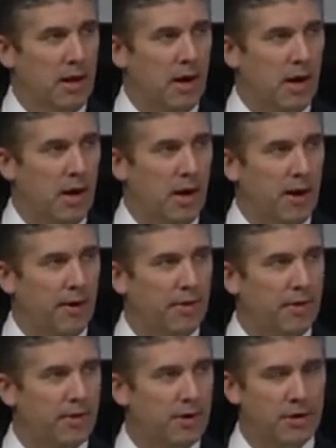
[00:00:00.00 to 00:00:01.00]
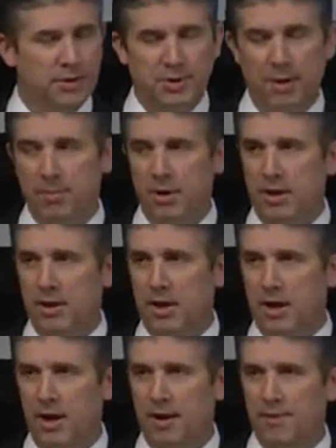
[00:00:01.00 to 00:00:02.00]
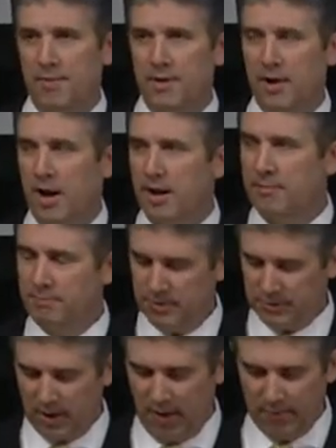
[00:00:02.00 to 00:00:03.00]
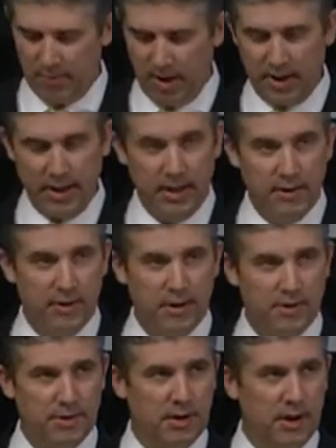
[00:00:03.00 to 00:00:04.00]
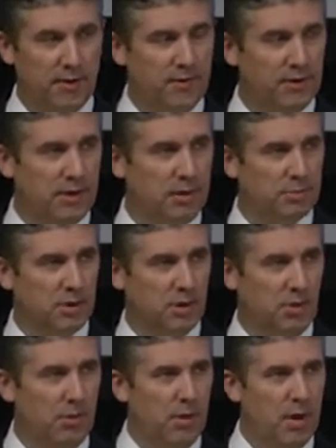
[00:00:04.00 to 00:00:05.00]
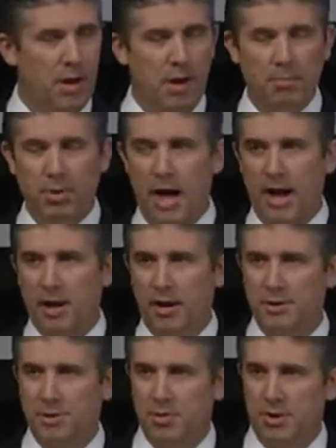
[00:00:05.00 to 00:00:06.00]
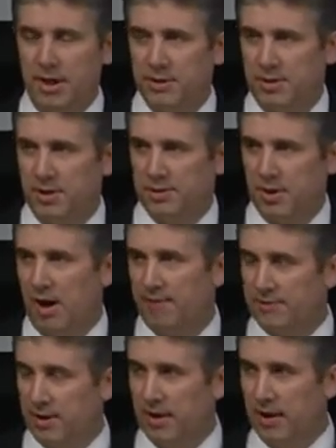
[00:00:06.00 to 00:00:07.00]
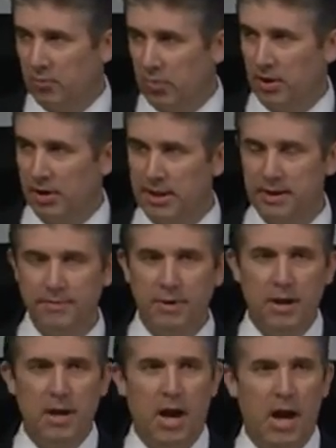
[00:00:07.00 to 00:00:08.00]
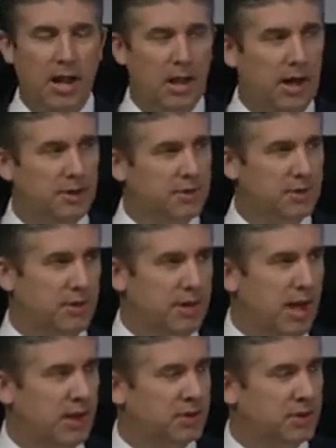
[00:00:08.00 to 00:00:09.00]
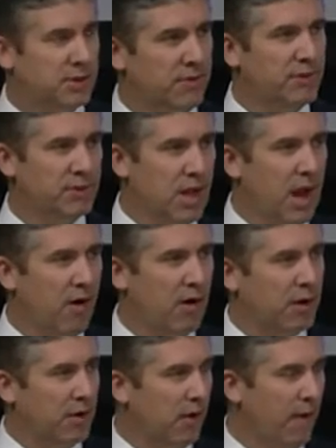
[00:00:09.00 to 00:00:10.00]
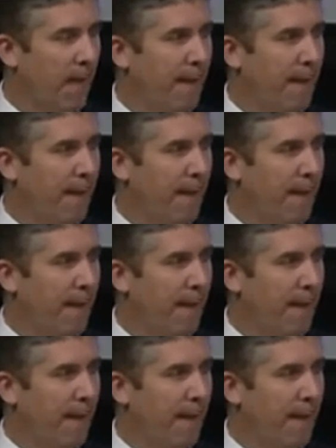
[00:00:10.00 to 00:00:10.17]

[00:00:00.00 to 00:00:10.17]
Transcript: Uh, there is something uh, that I discovered about Ian that uh, he keeps a little plaque on his credenza in his office, I think really highlights the essence of his character.